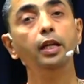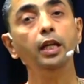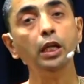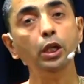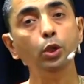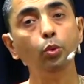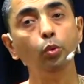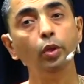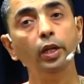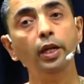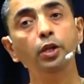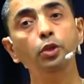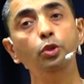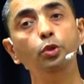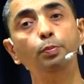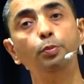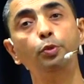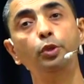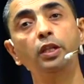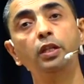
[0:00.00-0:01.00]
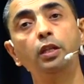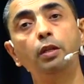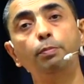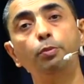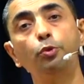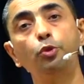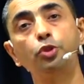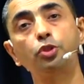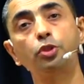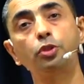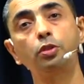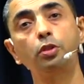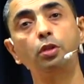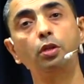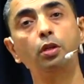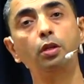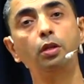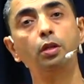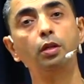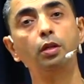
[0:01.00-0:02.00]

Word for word: equivalent to putting a post